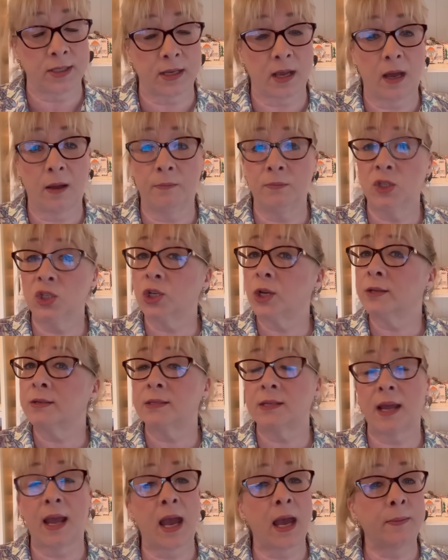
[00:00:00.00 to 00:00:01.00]
I'm
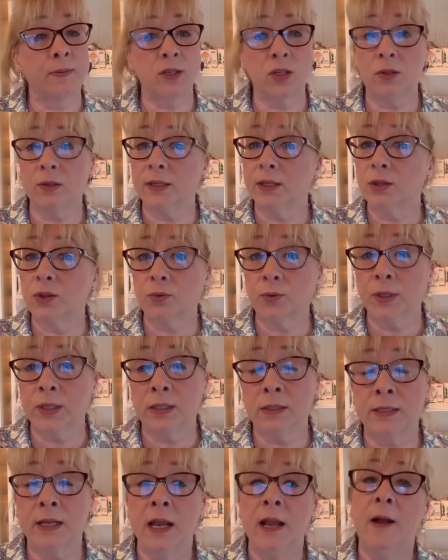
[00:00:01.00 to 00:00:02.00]
just absolutely
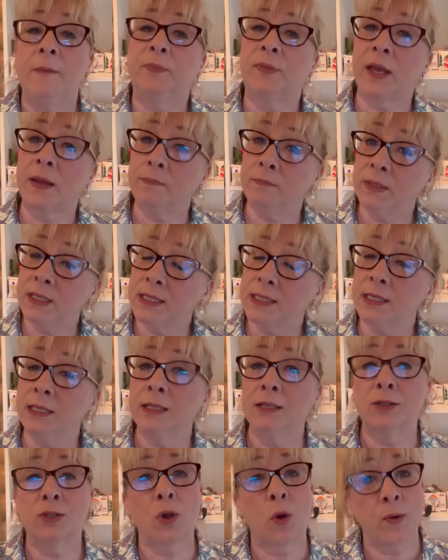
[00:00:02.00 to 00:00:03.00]
thrilled that Misty
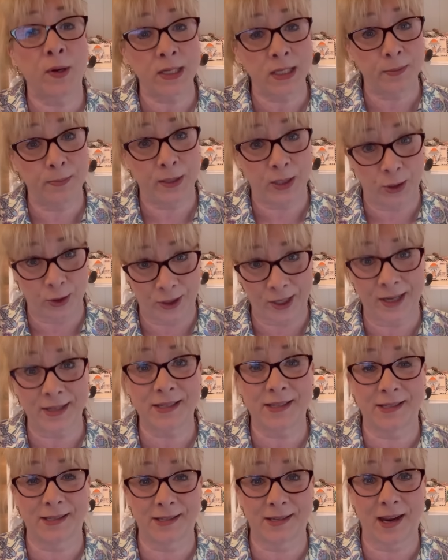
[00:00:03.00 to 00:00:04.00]
is going to be your
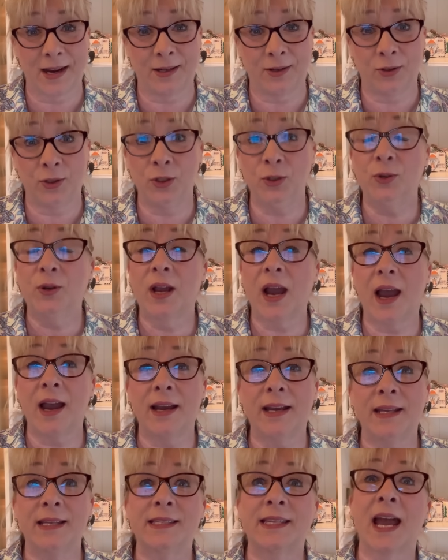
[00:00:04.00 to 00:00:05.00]
guest designer. You
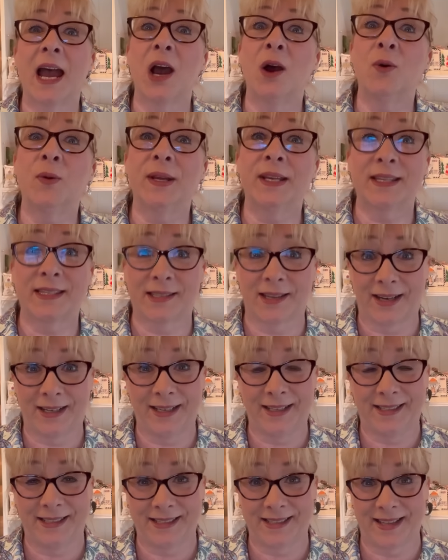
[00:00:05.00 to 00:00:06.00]
guys, how
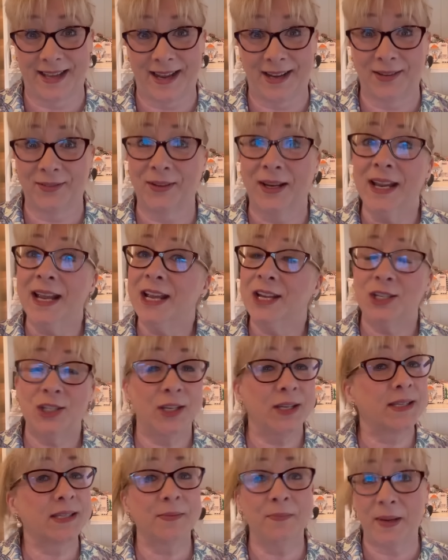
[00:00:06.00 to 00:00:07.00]
exciting is that?
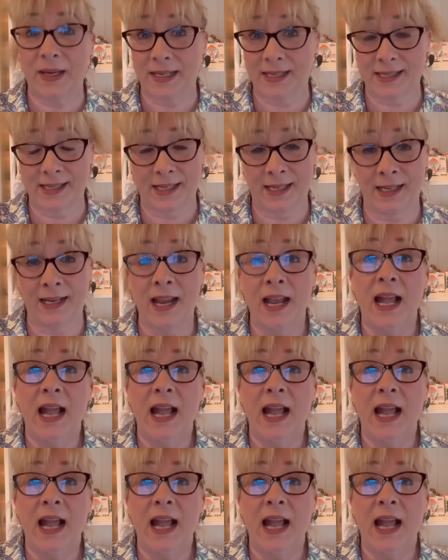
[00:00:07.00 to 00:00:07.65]
She's amazing.